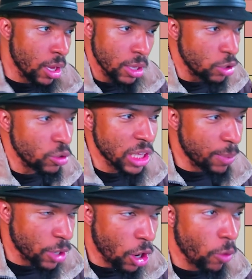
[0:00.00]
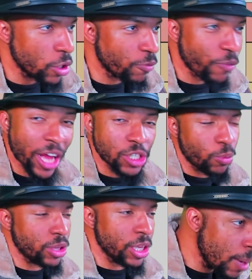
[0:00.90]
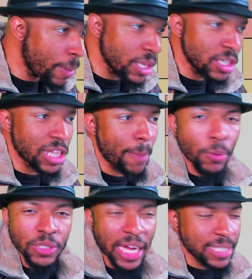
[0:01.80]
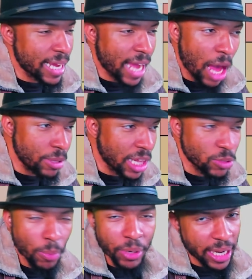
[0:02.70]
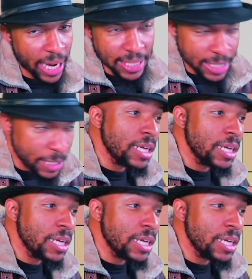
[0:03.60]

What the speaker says: You can keep it going. You're faster with this. But it's that bolt action that got me. That's why I'm putting it at C.